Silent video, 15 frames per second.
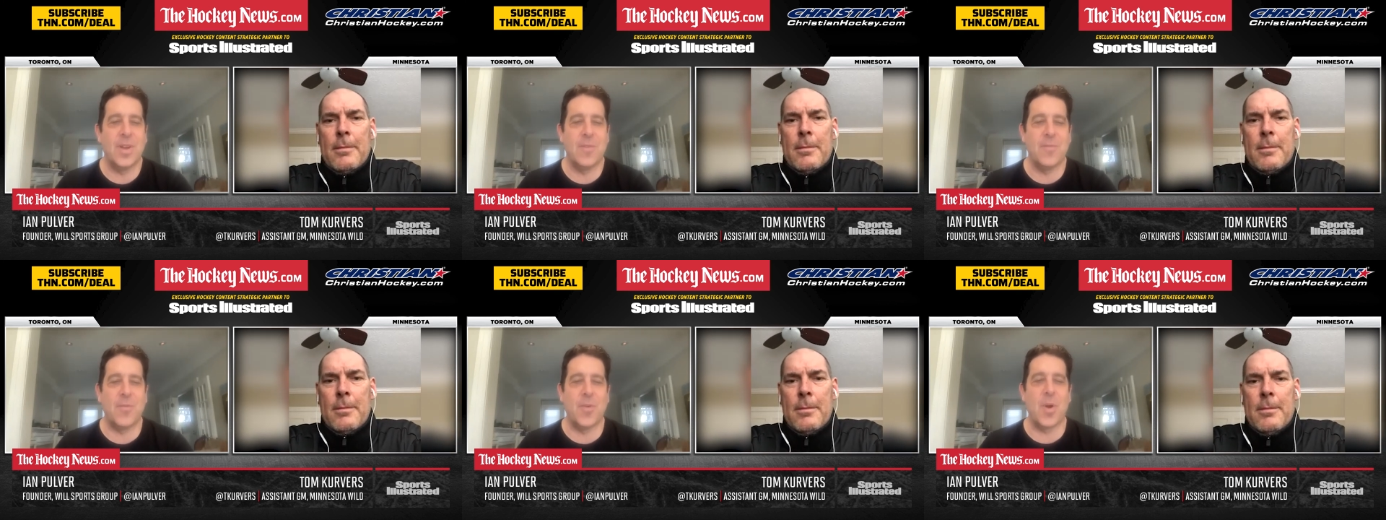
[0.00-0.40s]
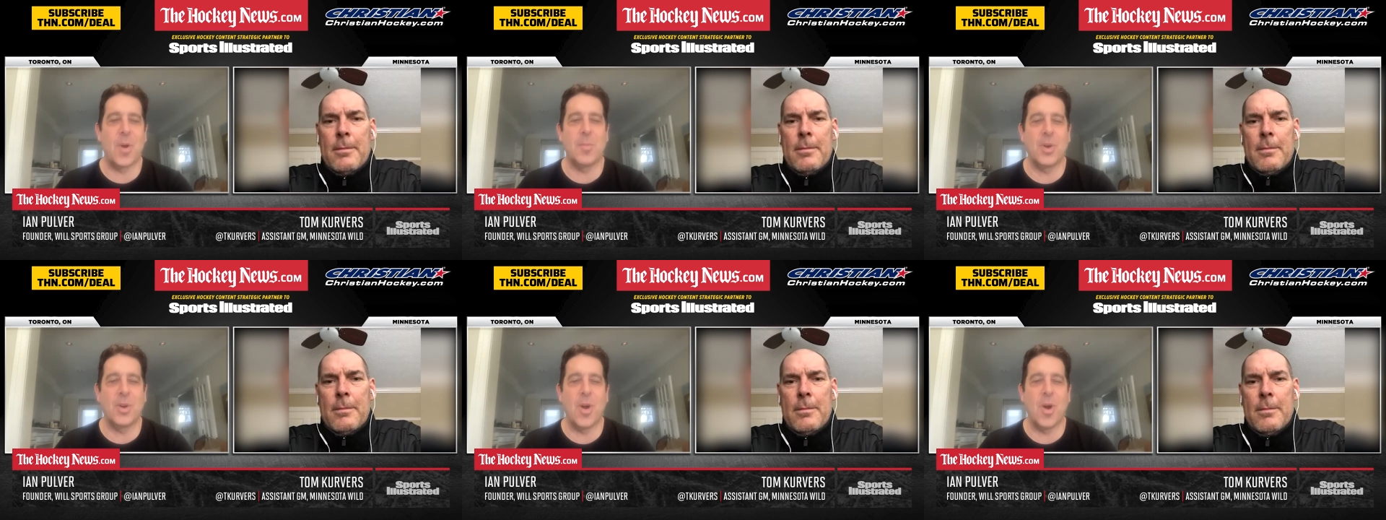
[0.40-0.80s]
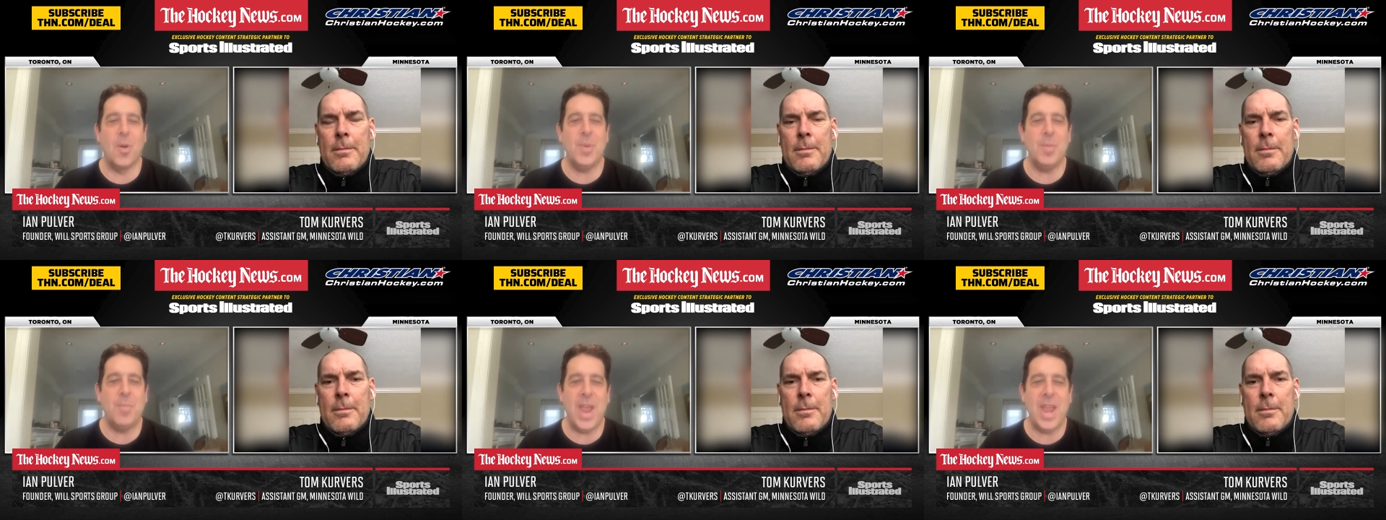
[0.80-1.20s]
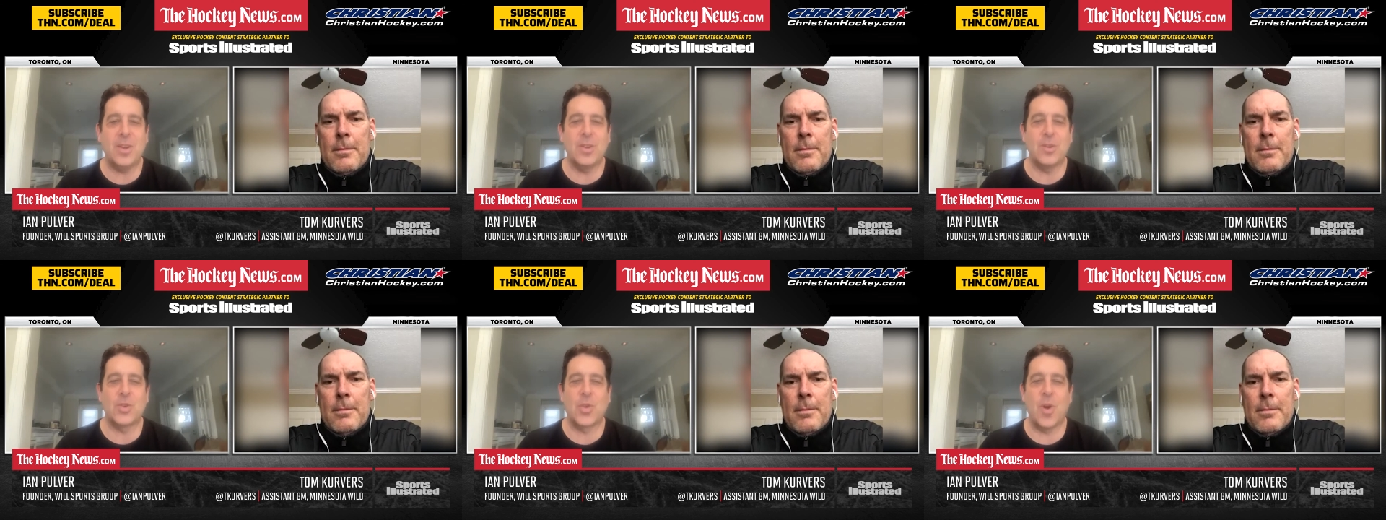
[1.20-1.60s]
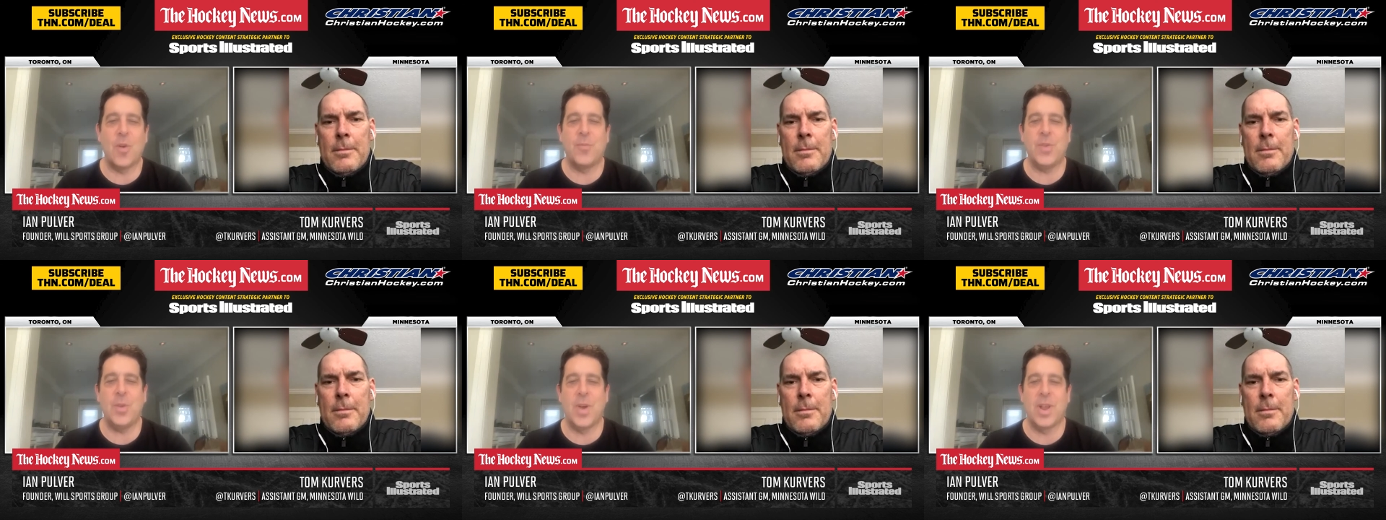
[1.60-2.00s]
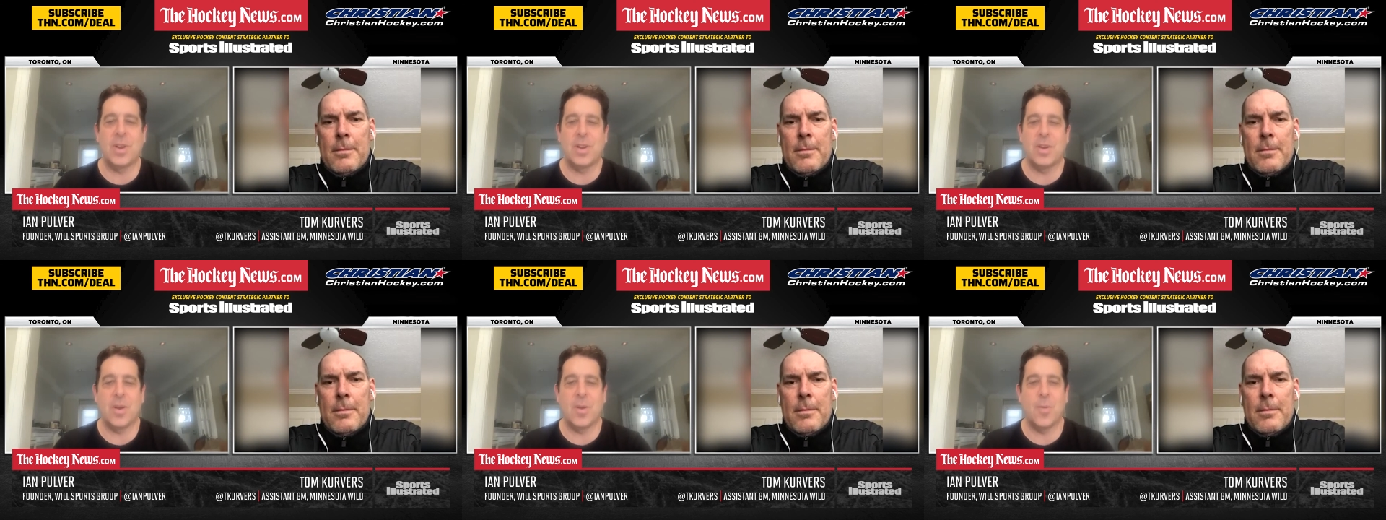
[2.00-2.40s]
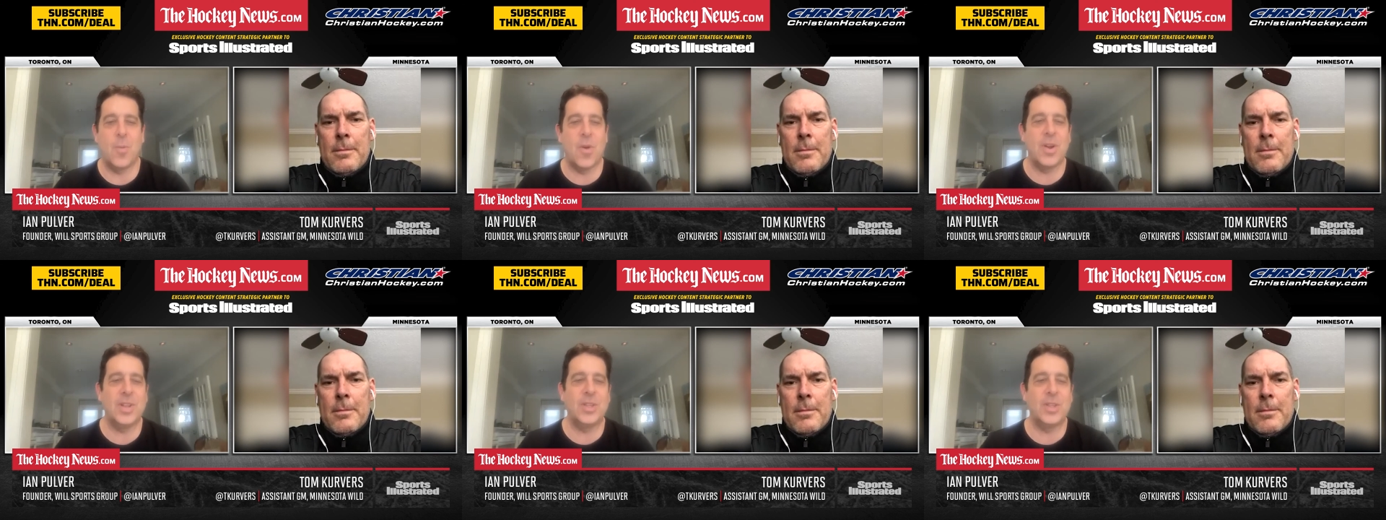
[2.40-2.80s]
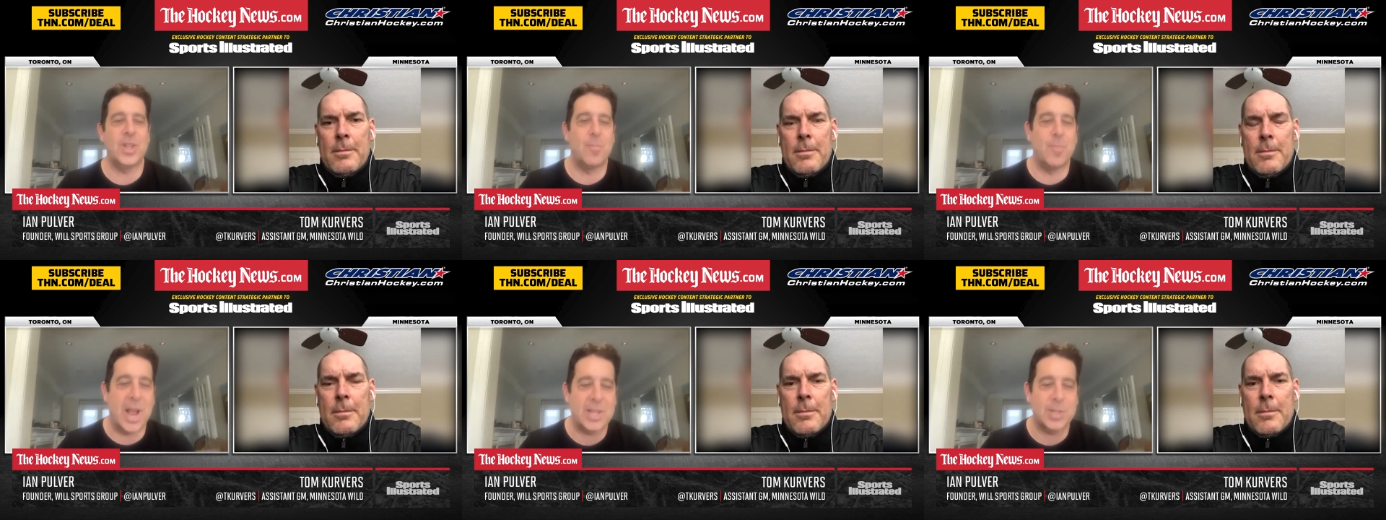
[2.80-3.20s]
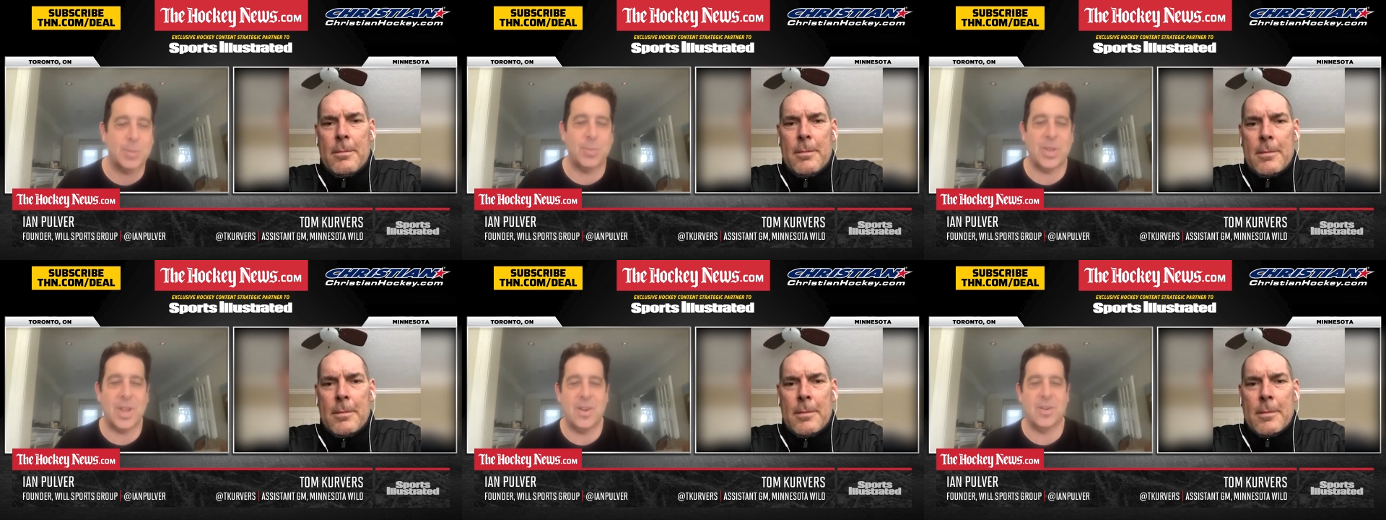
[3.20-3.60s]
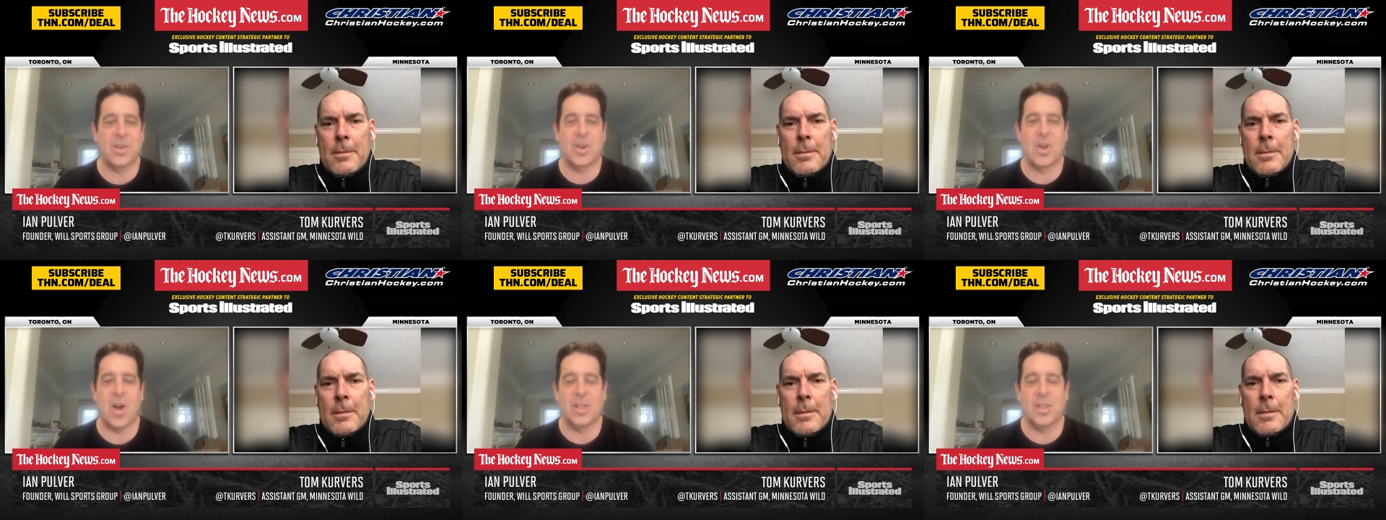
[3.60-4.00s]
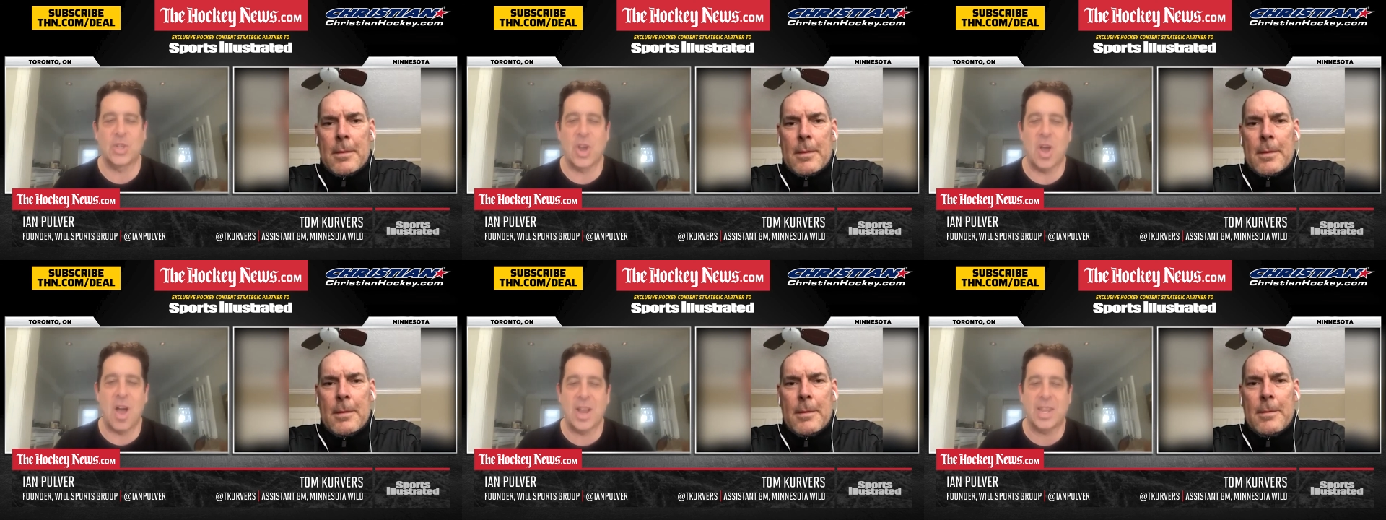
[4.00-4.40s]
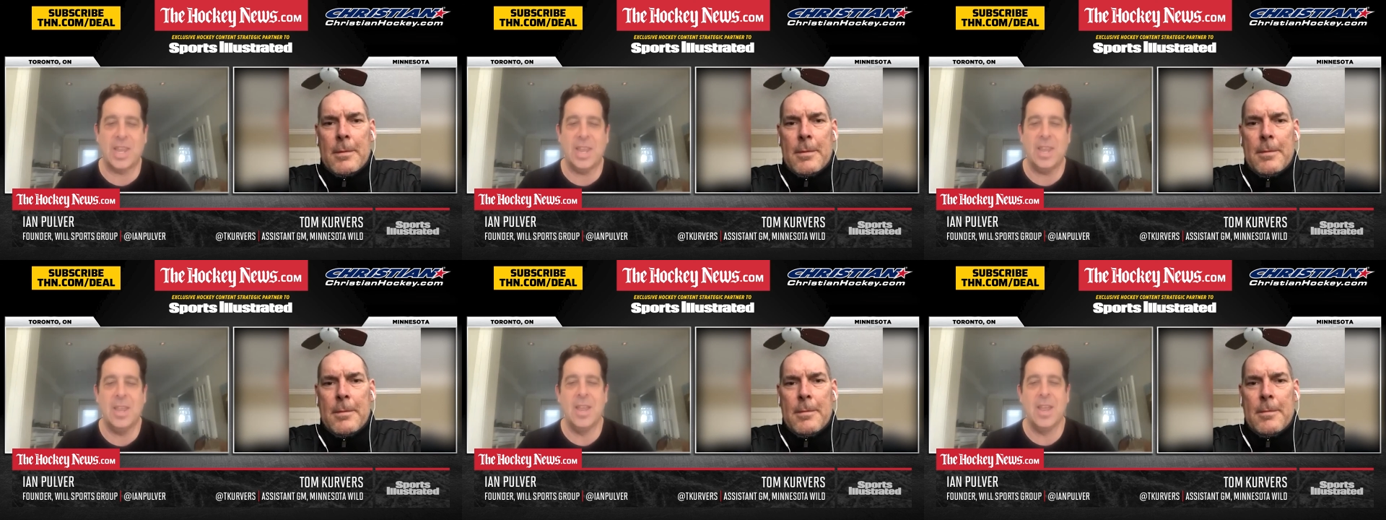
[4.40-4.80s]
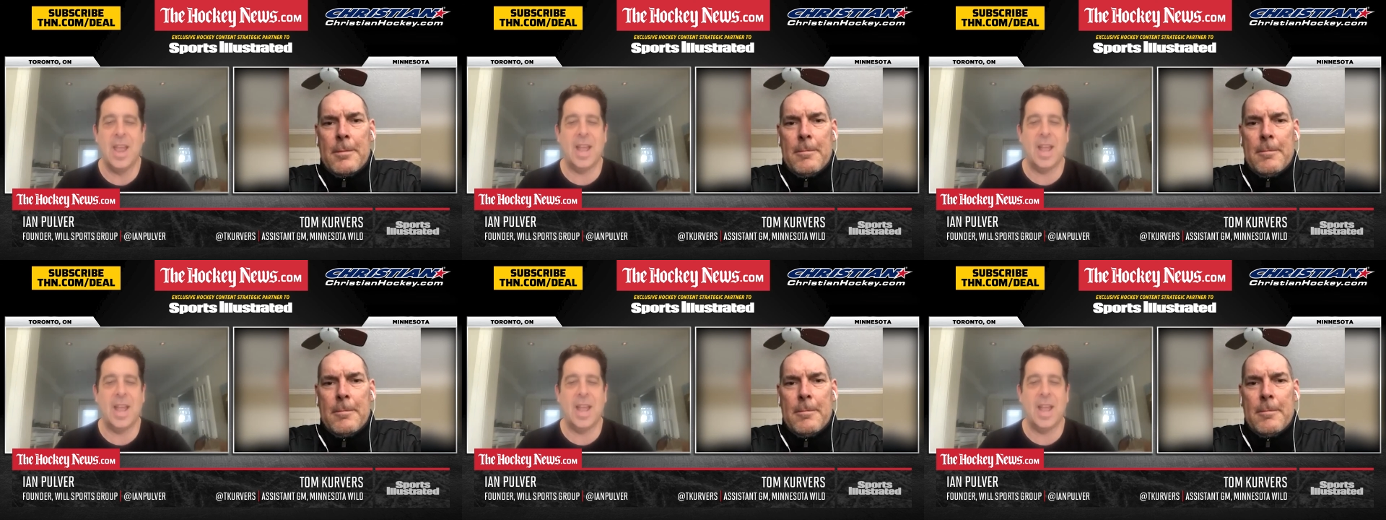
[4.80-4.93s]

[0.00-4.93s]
Speaker 1: a former Hobey Baker Trophy winner awarded to the best player in college hockey